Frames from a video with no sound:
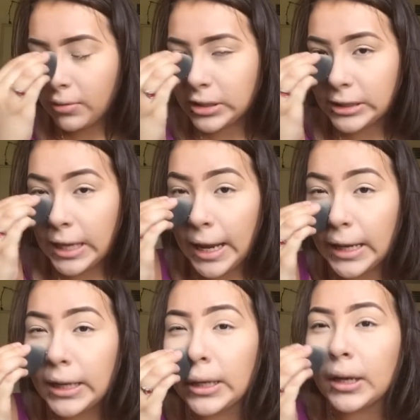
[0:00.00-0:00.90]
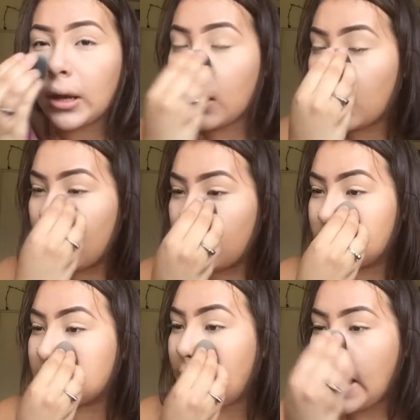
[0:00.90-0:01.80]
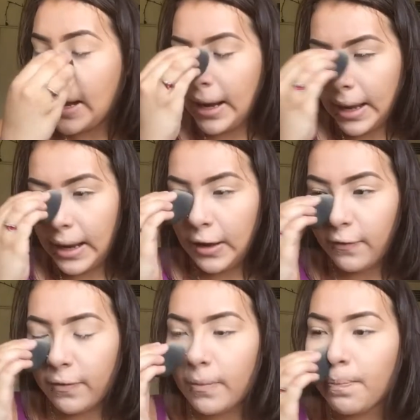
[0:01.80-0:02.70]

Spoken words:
was saying was that I had